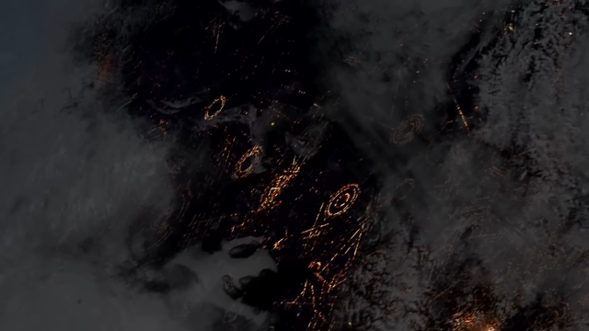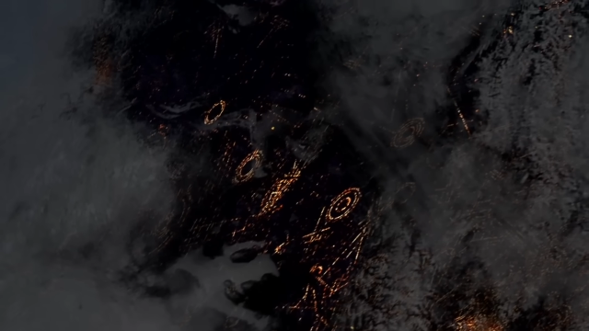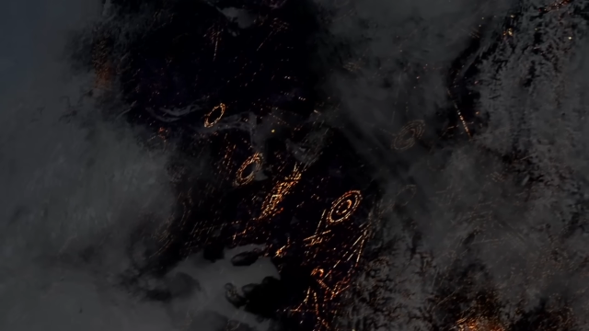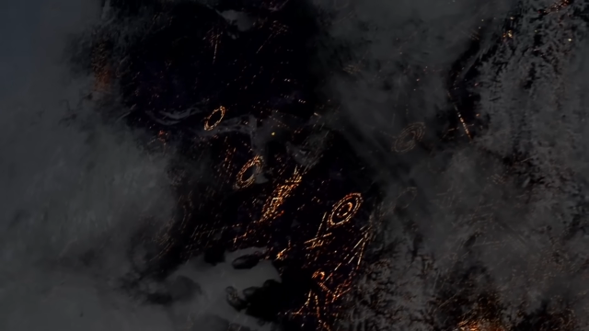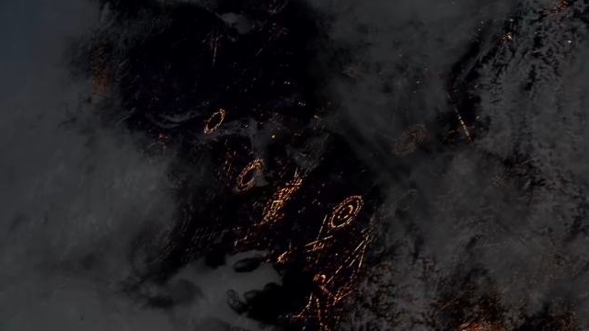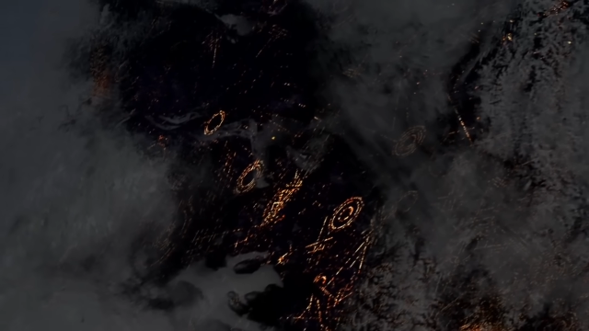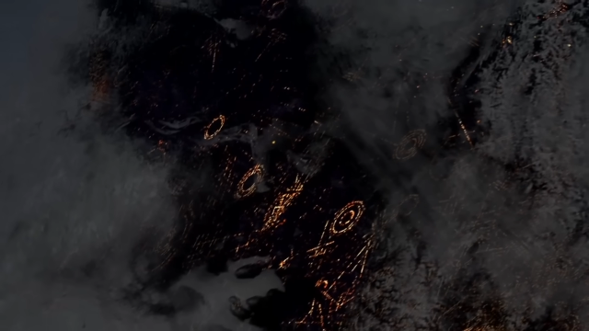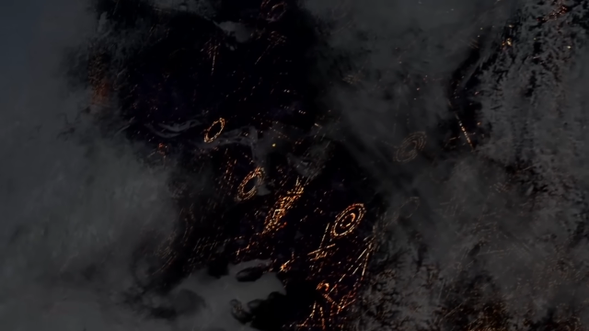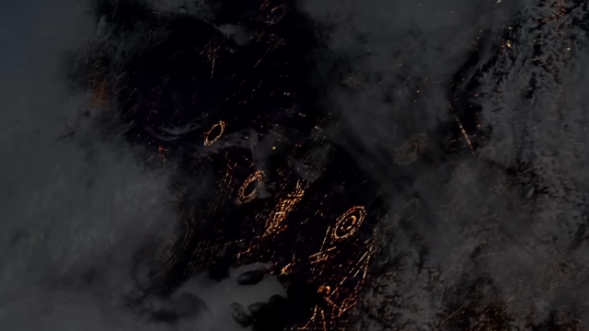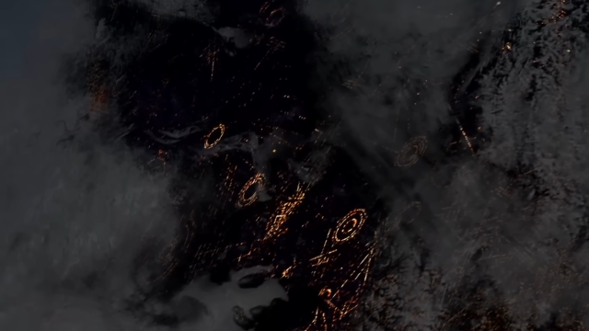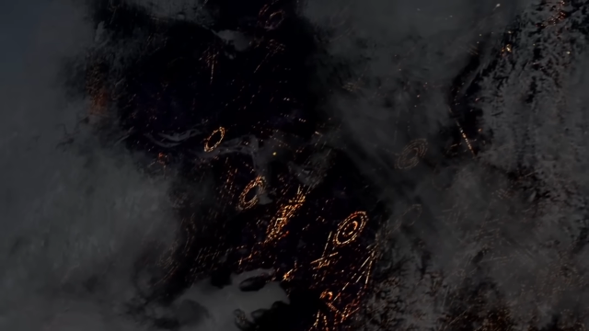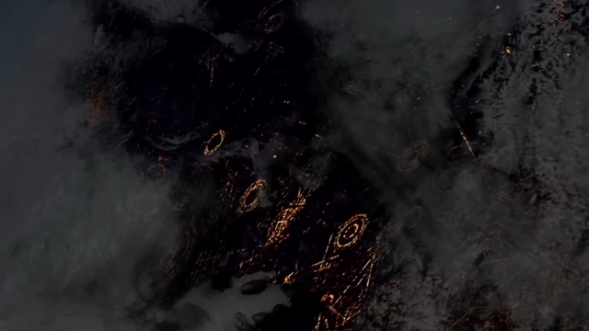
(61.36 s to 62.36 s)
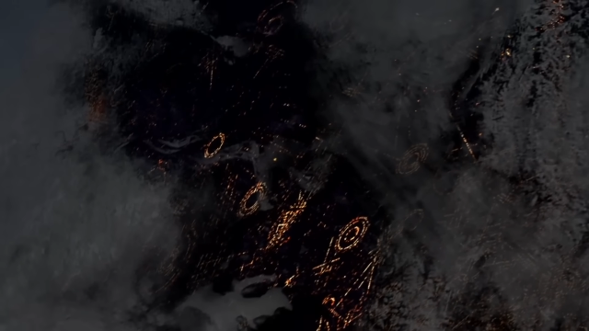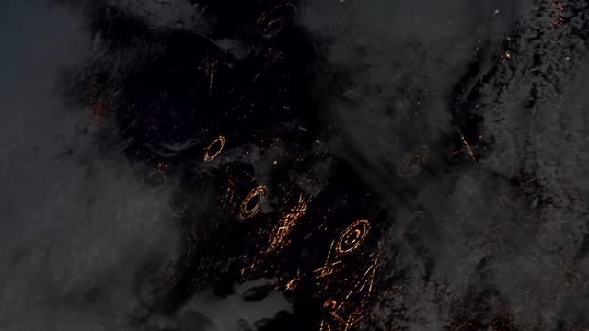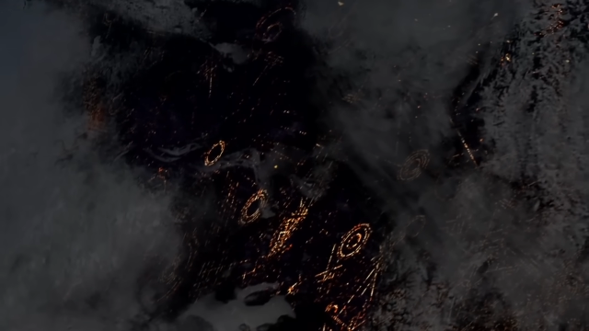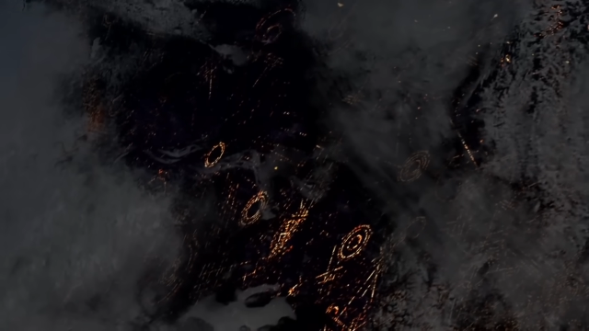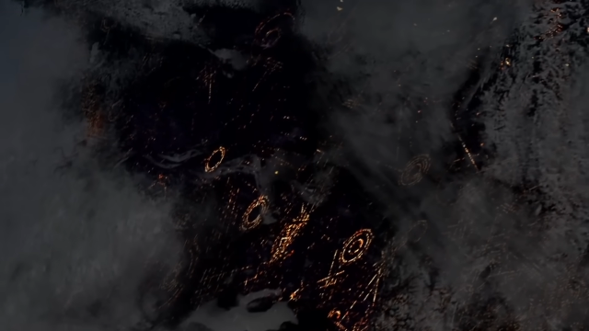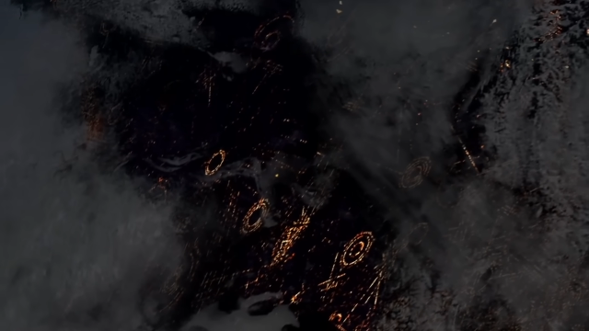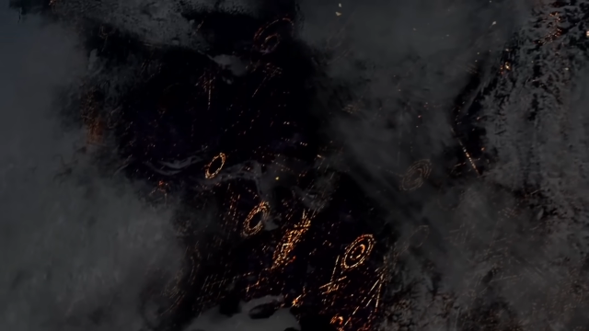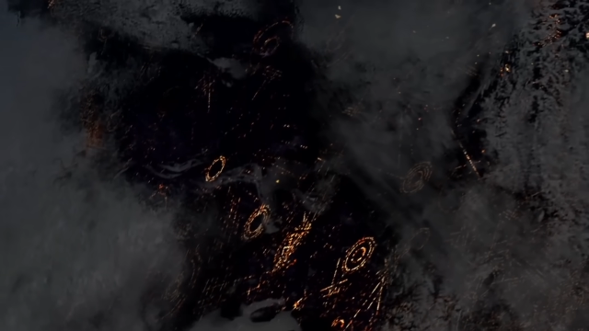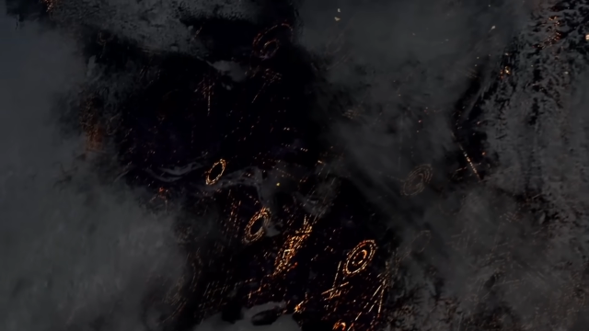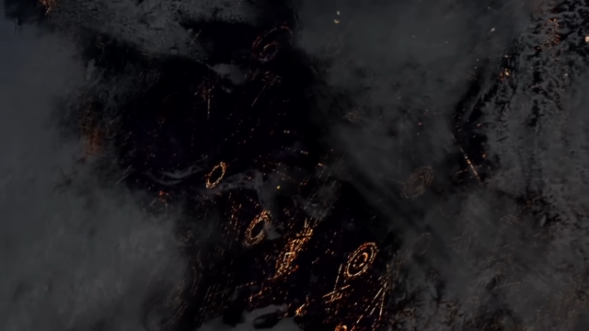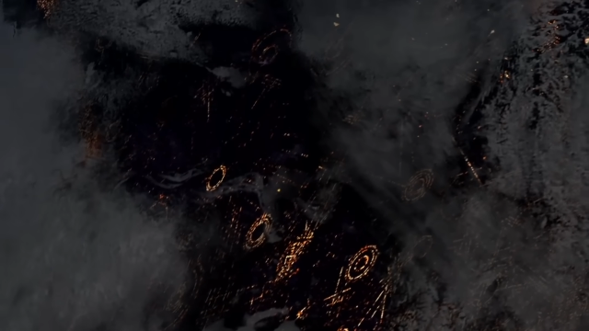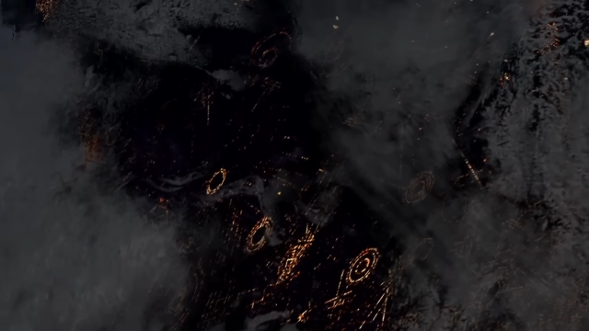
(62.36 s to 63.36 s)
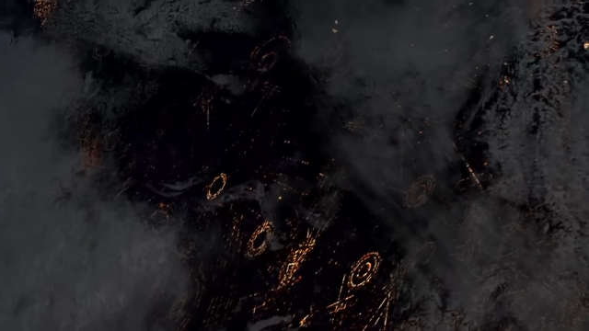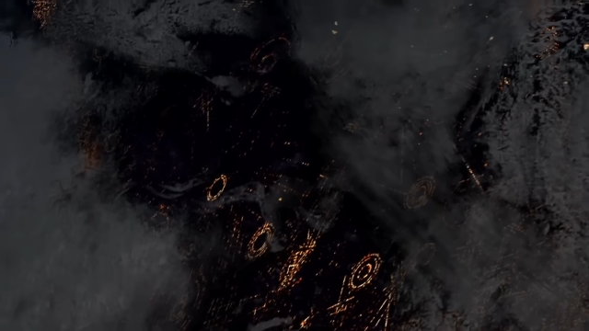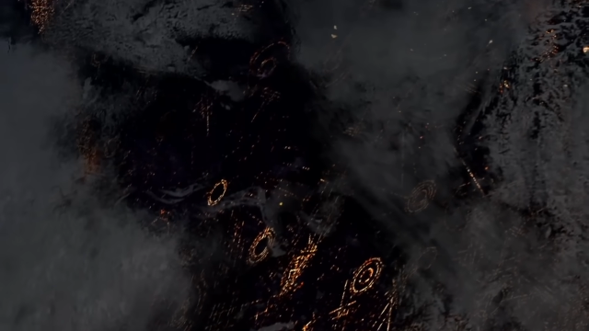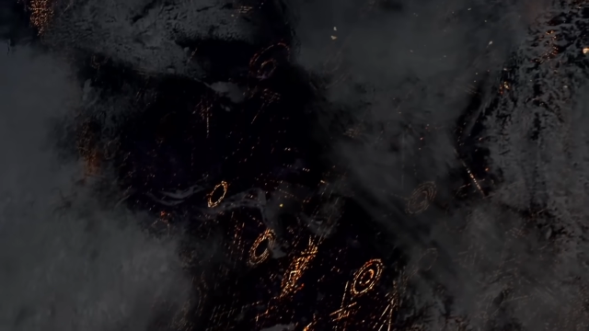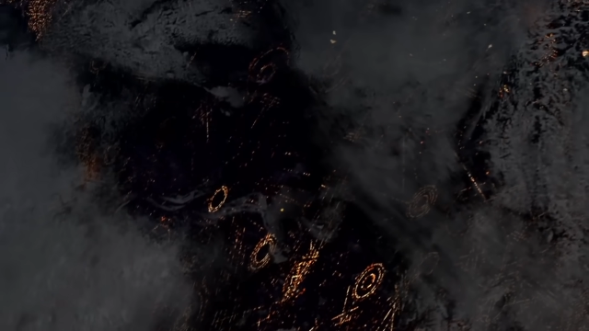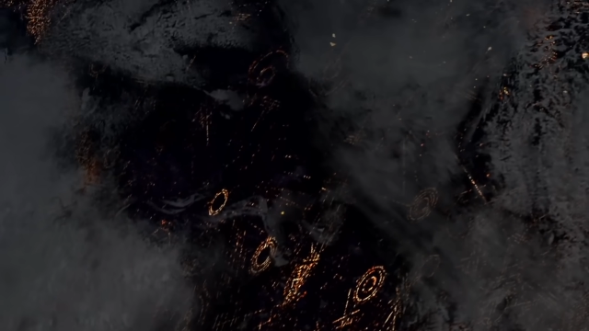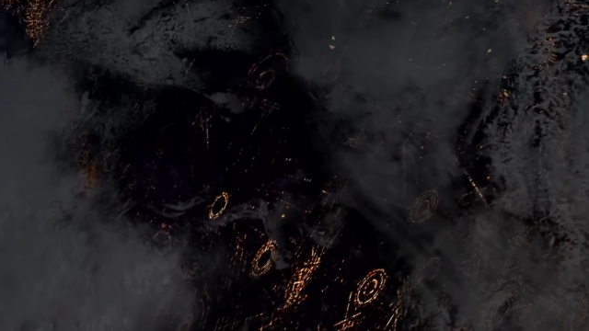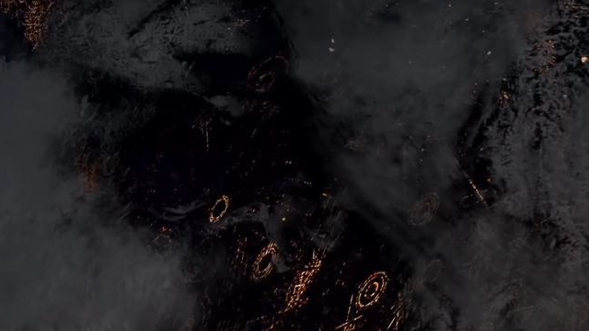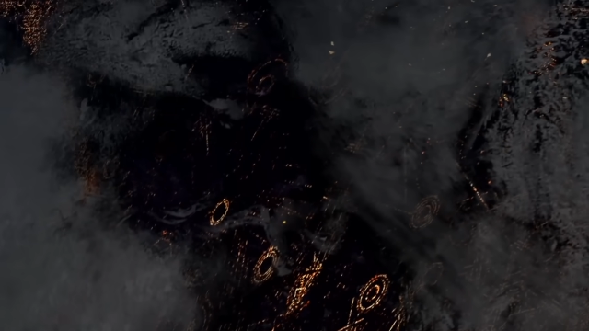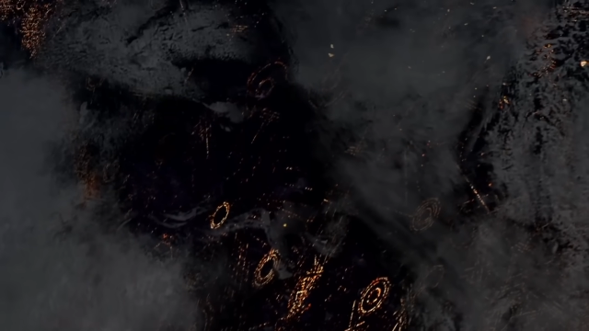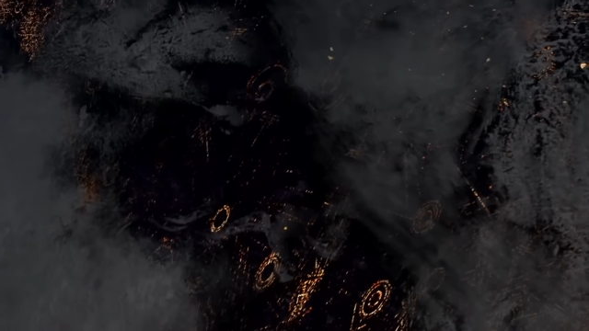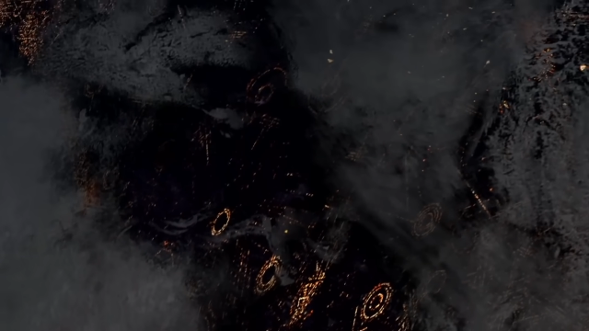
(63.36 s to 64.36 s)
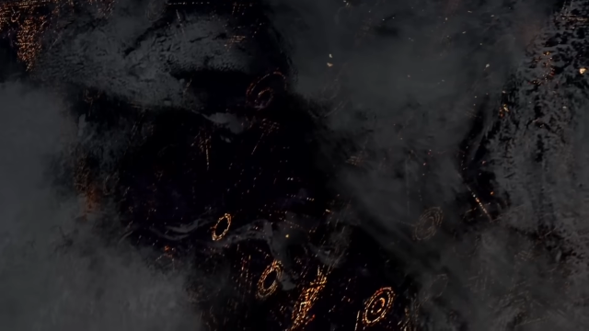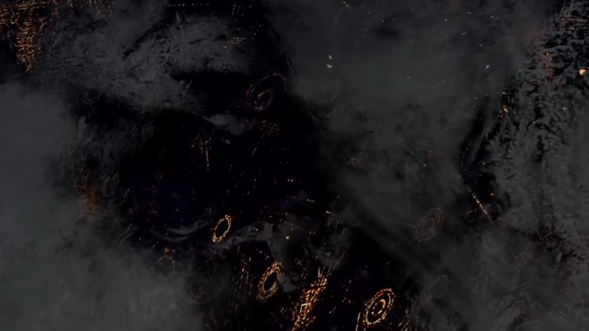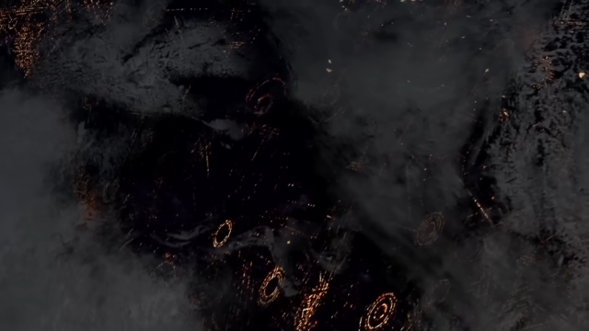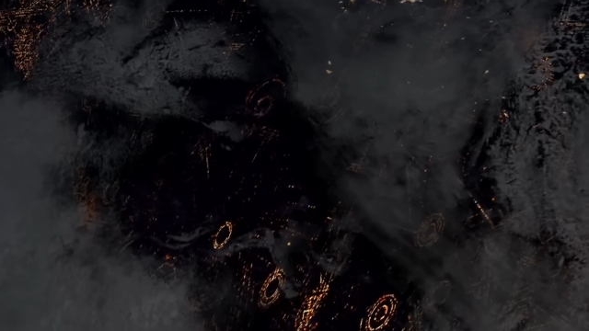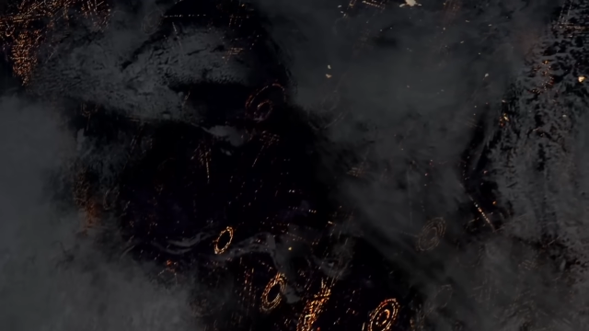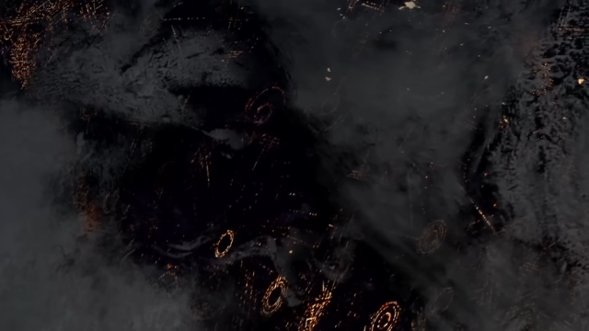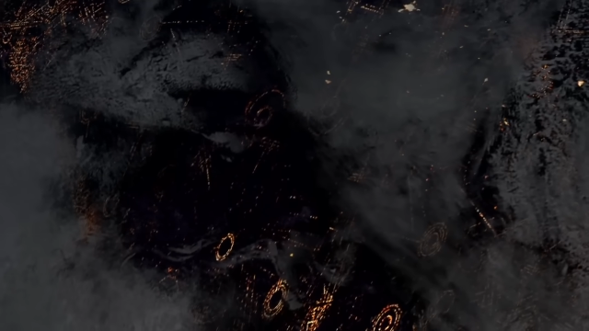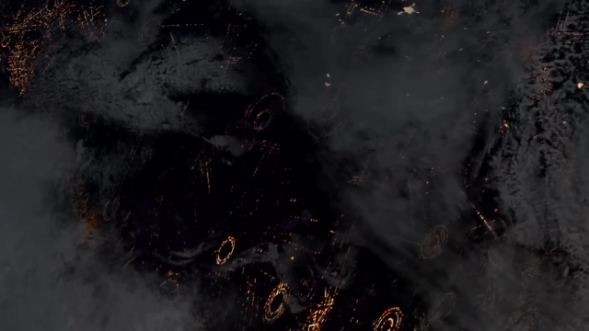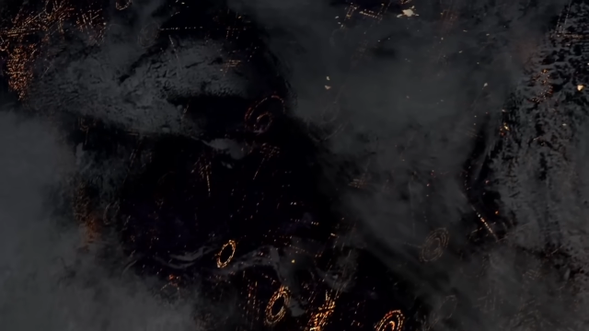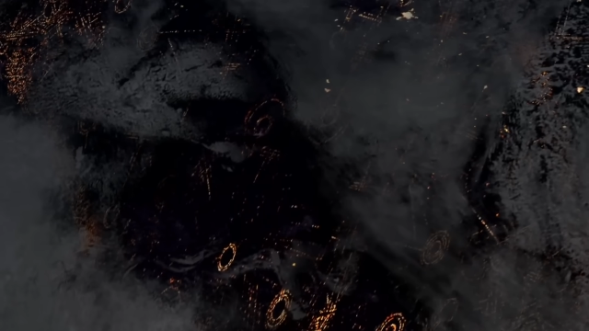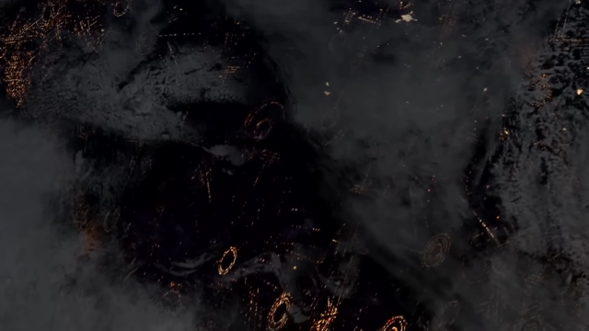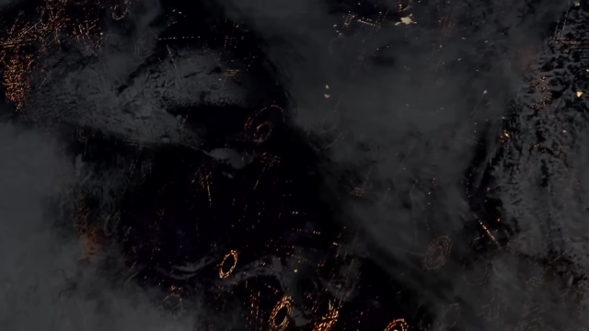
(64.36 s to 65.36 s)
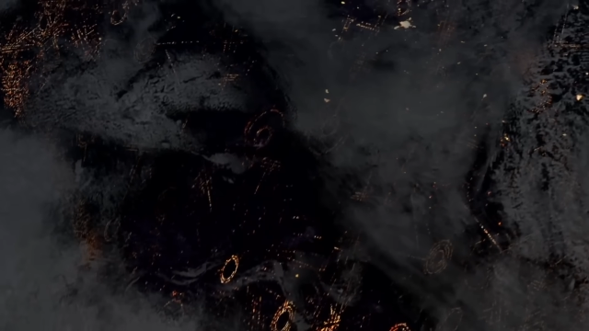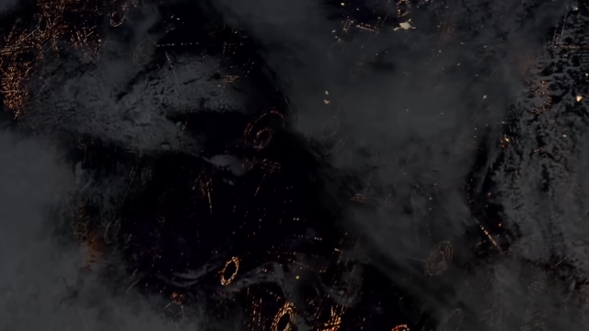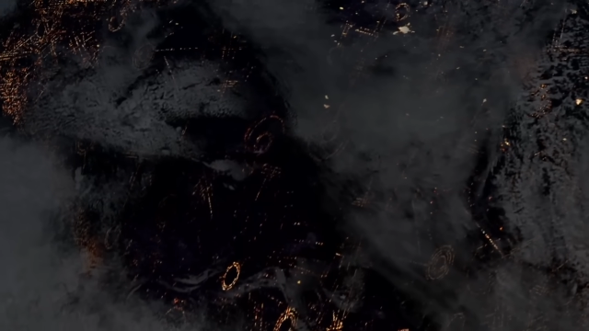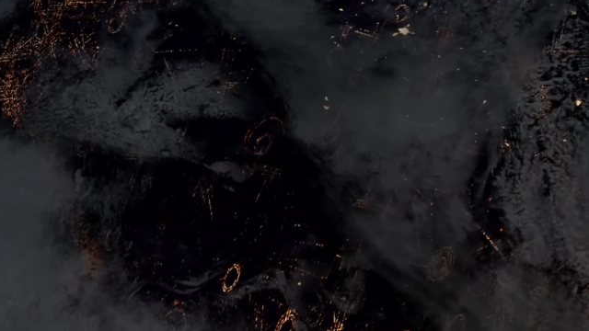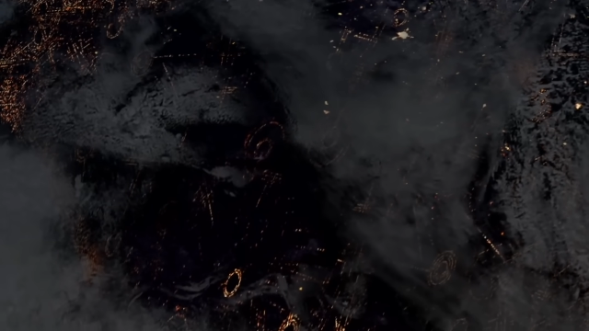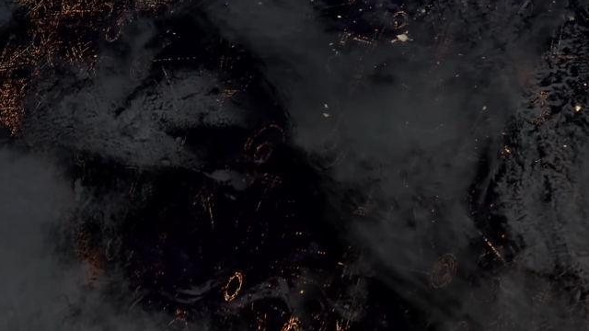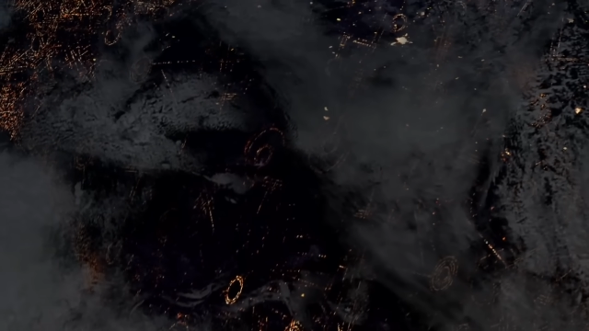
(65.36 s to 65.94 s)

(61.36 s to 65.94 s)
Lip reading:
(no speaker visible)